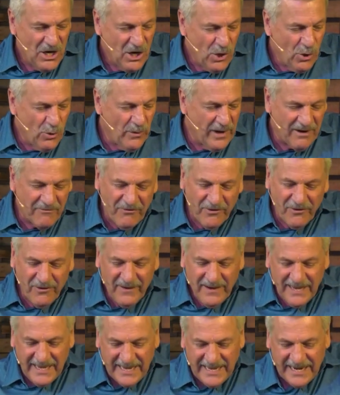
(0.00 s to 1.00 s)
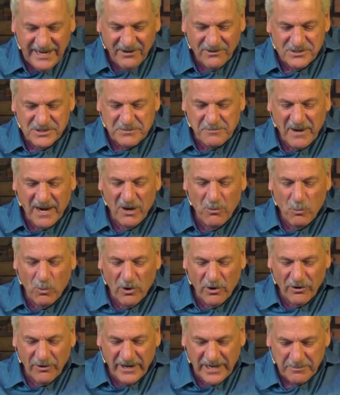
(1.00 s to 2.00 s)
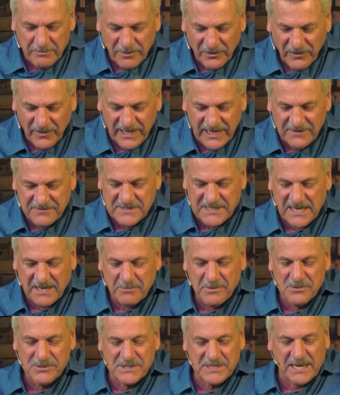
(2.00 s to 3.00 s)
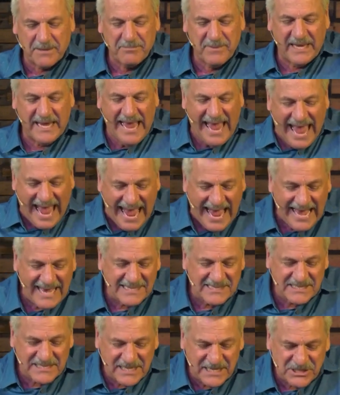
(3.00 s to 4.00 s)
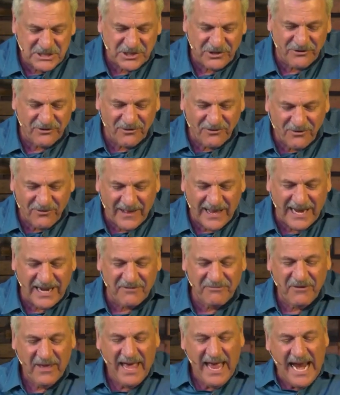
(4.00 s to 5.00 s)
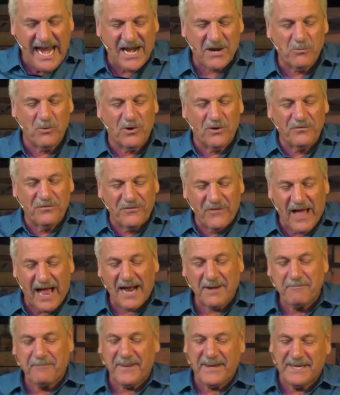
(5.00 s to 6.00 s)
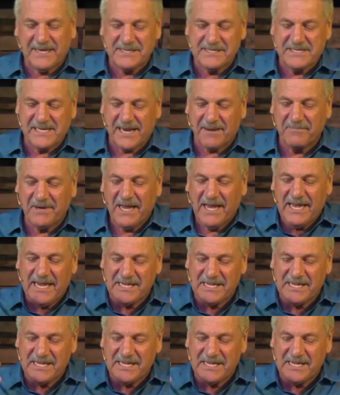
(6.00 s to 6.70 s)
Whoever hears my word and believes him who sent me has eternal life and will not be condemned.